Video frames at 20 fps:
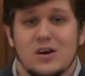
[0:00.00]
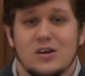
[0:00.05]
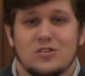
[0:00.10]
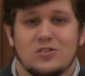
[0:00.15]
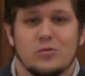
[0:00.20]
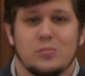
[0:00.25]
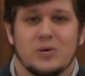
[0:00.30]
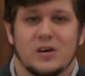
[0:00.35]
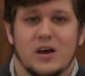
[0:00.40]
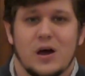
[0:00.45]

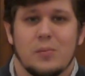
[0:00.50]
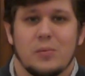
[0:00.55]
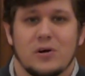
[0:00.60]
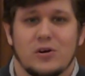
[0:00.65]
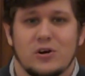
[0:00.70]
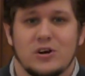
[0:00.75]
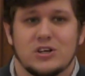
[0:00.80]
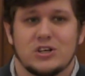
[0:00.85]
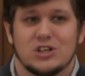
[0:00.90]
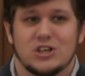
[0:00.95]
to become a
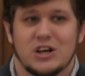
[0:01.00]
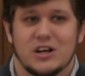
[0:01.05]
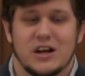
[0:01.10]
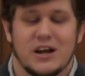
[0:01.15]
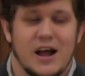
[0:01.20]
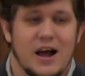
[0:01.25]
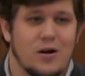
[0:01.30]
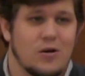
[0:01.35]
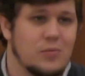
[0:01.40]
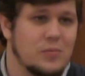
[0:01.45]
Christian.
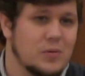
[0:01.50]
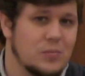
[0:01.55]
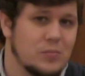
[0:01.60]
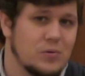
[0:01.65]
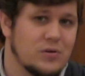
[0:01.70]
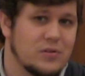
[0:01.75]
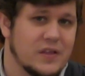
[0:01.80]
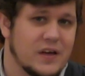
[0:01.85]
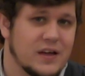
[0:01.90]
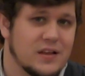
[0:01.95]
And I
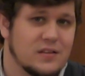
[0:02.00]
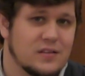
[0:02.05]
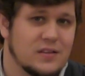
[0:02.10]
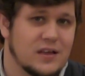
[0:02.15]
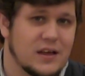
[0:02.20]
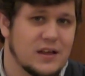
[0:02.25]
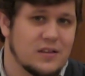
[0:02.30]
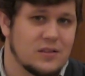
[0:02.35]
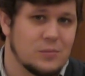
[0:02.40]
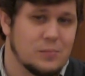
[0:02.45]
remember
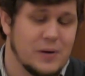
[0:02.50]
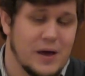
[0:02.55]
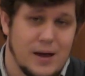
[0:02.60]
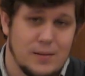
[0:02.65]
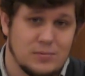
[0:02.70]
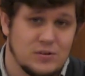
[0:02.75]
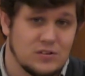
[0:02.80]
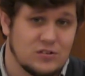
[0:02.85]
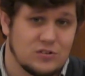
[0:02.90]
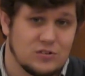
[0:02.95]
that the
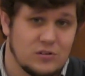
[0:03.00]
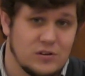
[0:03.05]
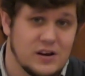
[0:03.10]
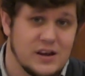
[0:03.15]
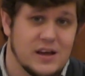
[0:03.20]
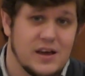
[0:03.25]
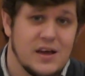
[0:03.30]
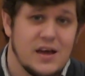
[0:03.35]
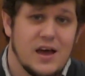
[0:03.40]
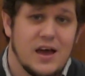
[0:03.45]

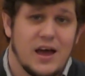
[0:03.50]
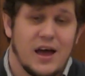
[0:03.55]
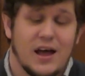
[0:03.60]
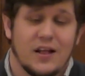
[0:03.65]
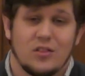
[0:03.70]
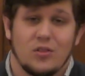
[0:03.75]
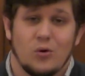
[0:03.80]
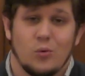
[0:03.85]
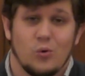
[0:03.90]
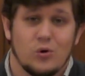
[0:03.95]
baptistry
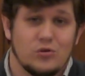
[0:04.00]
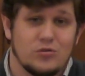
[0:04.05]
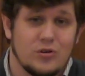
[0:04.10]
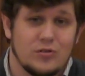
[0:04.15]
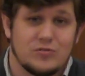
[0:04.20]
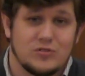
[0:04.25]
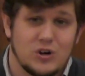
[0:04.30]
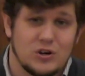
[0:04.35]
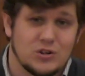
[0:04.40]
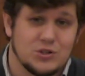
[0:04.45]
at the
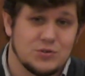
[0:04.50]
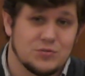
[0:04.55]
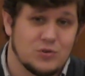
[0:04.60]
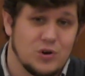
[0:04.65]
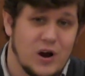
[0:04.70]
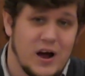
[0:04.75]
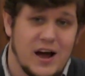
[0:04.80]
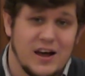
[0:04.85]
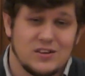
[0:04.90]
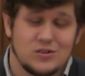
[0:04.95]
Woodruff Church of
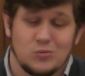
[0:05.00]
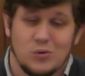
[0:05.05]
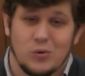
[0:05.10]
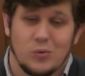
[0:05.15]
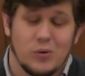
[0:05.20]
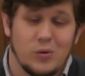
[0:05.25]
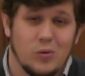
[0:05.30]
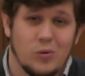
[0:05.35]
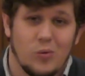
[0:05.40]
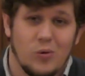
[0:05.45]
Christ, where
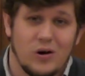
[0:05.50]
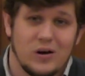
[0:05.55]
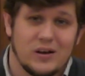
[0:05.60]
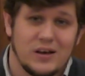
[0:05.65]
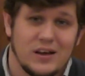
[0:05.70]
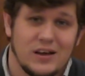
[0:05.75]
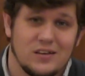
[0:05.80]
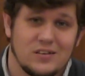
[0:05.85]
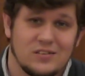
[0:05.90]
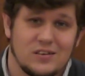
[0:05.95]
we were
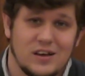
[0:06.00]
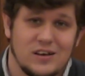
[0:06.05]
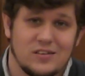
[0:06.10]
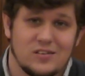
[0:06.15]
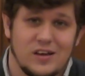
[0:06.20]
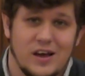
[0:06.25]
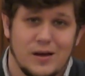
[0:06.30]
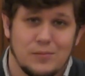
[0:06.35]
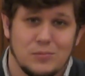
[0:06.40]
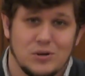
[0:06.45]
working as
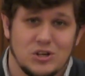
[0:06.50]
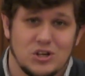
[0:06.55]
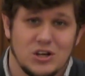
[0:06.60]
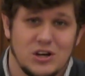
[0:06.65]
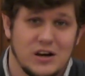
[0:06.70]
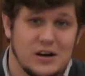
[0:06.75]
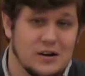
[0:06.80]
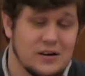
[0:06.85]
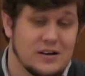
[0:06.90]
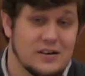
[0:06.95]
stateside
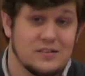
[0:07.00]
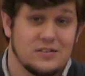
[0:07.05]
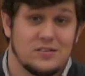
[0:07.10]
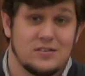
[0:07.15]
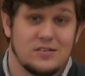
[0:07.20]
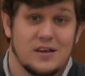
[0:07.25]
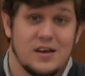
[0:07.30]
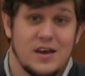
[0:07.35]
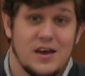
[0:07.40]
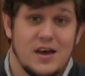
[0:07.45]

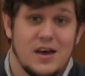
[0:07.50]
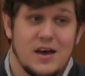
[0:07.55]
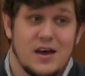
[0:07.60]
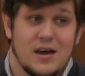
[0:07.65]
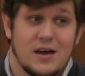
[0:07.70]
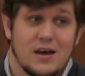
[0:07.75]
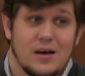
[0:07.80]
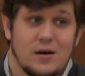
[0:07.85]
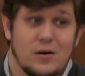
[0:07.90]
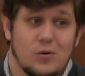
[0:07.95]
missionaries,
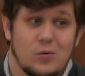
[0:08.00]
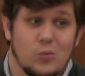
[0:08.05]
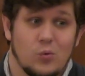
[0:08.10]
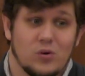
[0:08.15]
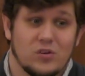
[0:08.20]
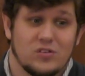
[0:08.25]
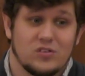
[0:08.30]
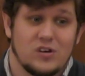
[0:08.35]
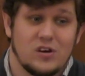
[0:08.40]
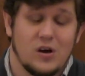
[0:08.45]

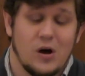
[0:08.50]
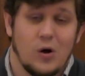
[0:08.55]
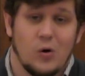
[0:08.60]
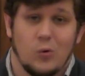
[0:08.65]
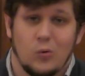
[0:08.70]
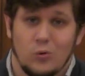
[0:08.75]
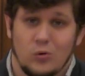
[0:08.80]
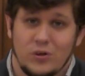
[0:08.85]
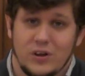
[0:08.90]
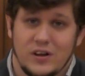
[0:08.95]
was
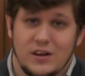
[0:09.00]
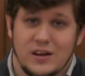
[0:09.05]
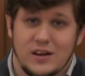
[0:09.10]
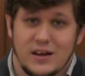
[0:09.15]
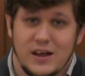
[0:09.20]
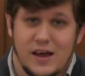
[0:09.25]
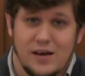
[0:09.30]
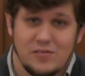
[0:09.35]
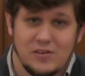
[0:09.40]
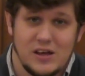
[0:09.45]
cold. It didn't
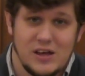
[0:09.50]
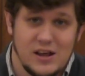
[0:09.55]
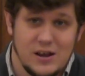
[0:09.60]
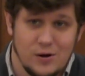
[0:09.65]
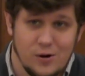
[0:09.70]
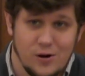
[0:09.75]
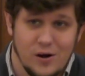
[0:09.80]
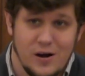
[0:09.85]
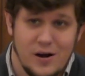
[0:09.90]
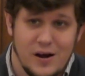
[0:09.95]
have a
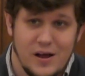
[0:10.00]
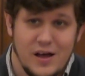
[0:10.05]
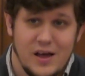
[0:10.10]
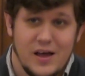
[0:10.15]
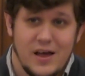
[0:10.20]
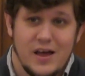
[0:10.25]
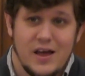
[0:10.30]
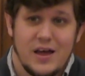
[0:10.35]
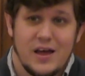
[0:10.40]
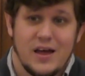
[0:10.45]
heater.
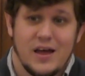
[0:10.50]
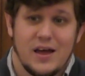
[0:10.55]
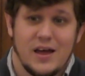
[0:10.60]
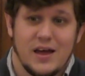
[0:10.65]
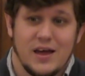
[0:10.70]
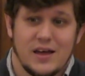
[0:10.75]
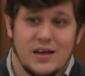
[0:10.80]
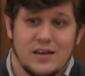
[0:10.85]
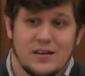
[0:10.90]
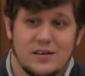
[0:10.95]

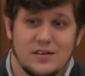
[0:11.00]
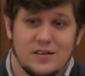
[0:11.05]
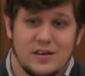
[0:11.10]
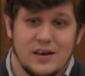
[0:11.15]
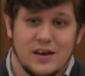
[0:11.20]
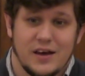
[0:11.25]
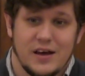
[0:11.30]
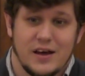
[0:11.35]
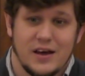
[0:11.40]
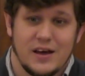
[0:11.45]
And
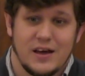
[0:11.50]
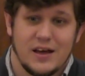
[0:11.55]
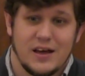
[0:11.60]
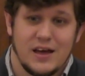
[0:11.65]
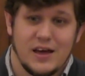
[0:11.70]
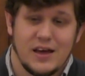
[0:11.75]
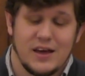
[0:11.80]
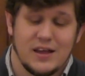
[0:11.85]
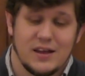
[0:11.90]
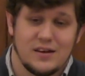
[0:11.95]

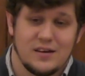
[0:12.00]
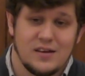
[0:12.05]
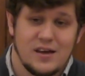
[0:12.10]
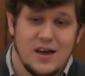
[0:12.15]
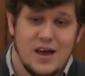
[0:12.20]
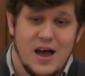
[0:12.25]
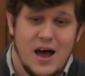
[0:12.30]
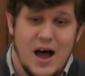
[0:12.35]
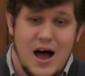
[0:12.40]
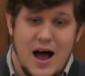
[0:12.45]

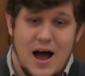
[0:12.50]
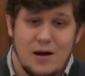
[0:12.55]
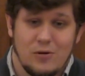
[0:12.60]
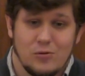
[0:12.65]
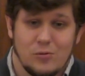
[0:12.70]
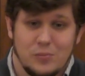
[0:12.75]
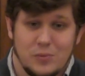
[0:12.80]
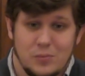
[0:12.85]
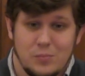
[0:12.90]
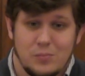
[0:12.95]
I
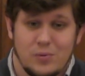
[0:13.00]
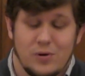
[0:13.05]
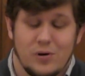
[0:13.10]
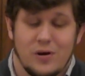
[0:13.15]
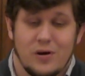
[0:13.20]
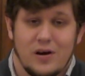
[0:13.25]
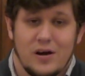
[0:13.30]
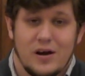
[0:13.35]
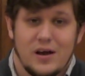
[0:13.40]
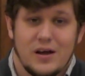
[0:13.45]

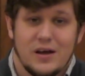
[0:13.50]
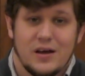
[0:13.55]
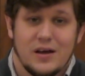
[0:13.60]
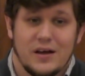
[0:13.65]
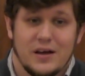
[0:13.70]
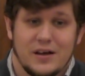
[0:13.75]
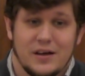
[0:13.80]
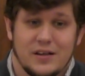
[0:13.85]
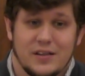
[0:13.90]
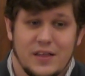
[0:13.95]
remember
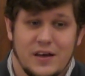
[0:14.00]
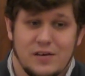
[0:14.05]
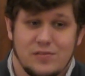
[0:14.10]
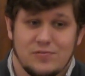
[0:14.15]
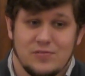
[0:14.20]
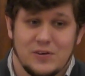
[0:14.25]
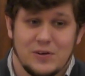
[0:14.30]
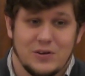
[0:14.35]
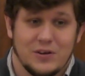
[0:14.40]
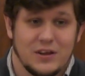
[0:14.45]
they
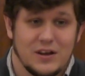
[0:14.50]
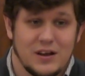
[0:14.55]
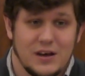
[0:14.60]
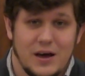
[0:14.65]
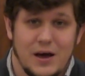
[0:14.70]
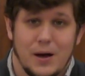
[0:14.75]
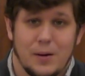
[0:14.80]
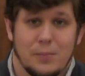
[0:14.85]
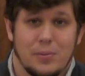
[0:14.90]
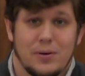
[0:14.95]
filled it
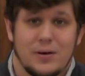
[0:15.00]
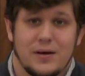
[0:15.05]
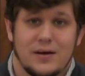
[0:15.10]
up